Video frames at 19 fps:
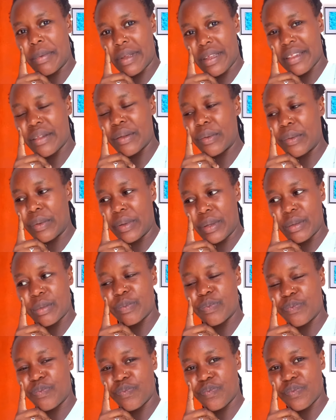by the way,
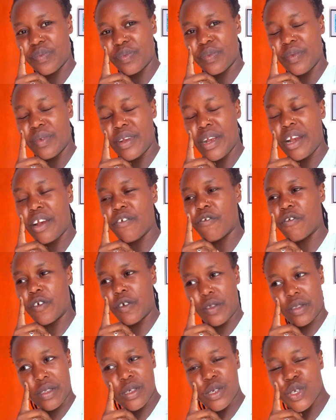
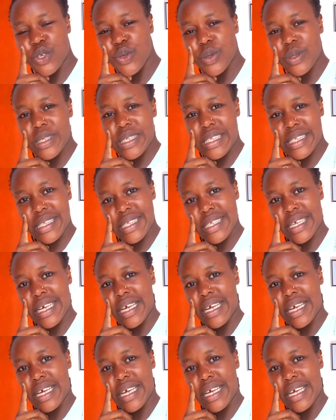nilifose issues.